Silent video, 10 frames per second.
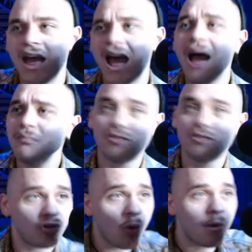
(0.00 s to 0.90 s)
I'm
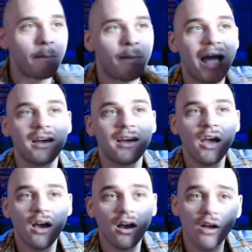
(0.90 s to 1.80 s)
going back
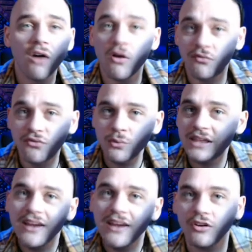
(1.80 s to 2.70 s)
a few
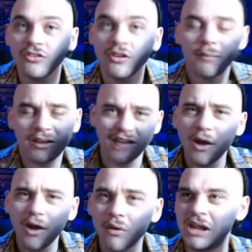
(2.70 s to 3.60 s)
years, because
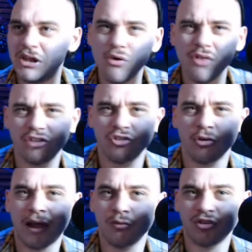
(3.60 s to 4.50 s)
I already knew that Joe
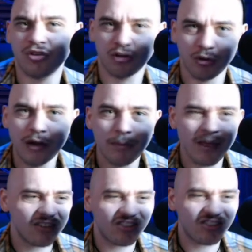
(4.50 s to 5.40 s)
Biden was a creep
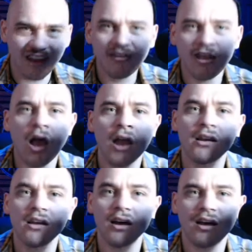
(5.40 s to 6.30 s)
sniffing on